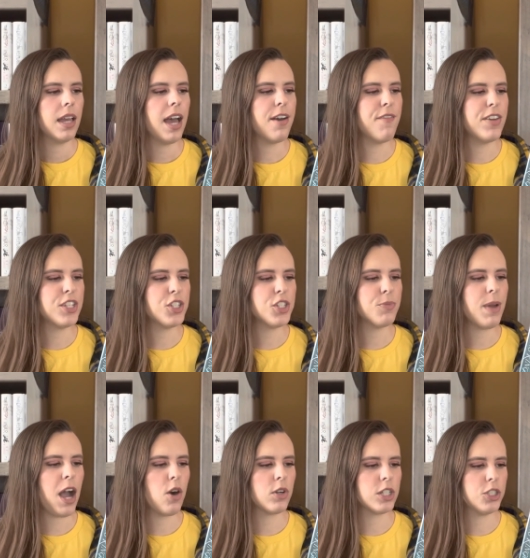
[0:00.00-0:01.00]
A vicious
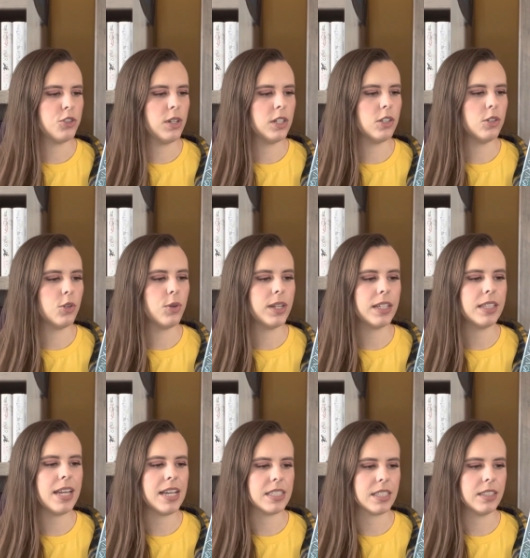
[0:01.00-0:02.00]
power struggle quickly
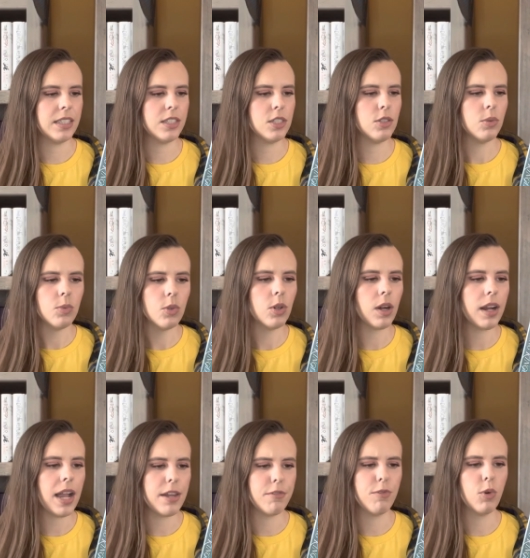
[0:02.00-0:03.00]
escalates to war,
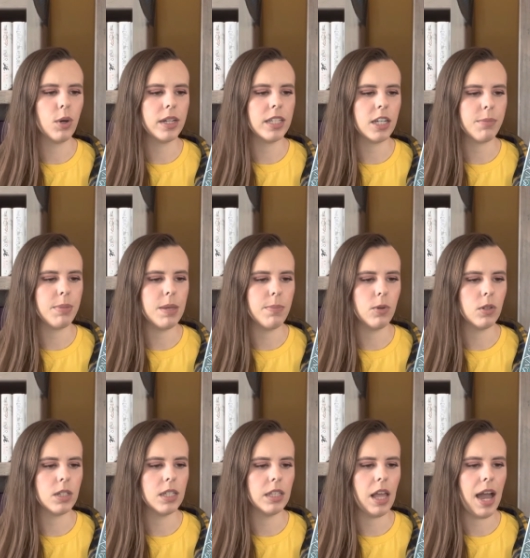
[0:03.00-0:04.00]
and four young people
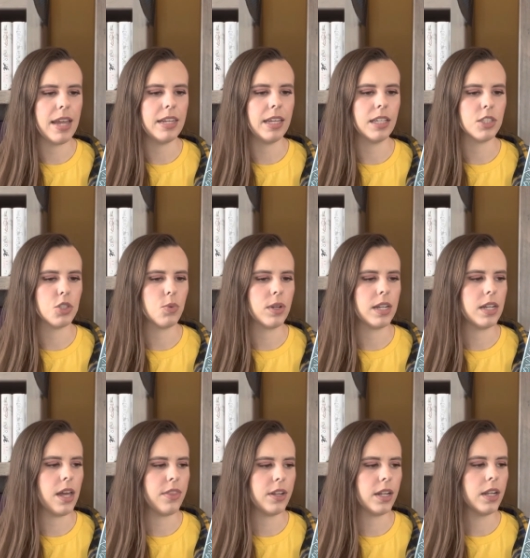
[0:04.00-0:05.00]
collide against one
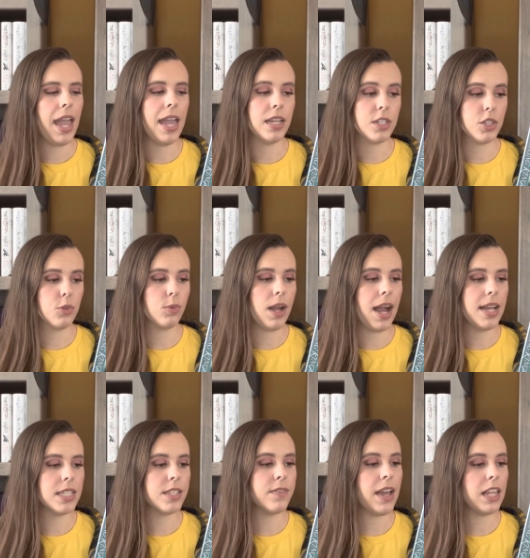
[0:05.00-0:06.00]
another, and the
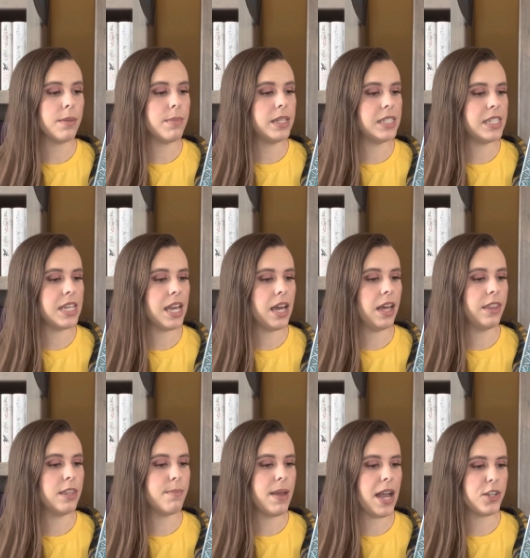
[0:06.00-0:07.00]
rise of Elementia,
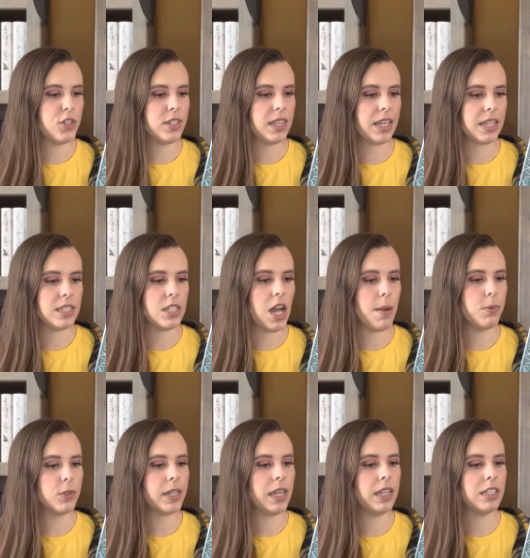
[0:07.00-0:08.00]
the magic that can
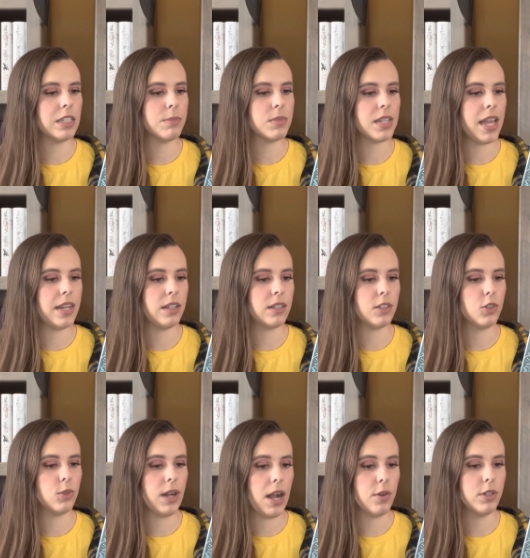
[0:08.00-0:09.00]
topple kingdoms and
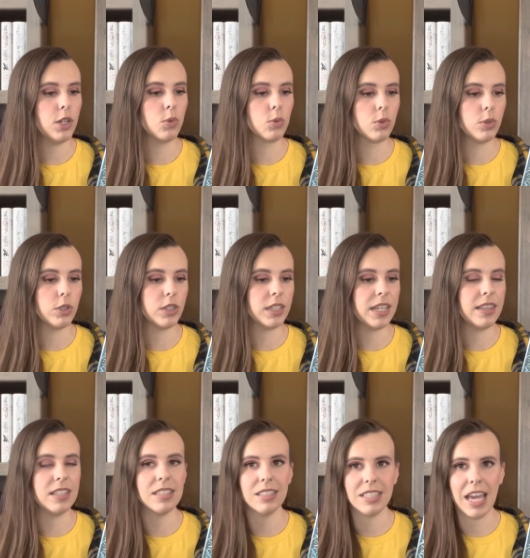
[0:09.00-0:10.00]
crown a ruler in
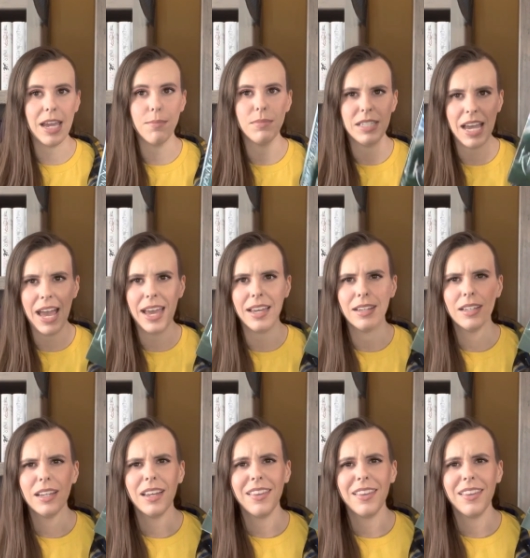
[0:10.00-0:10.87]
the same day.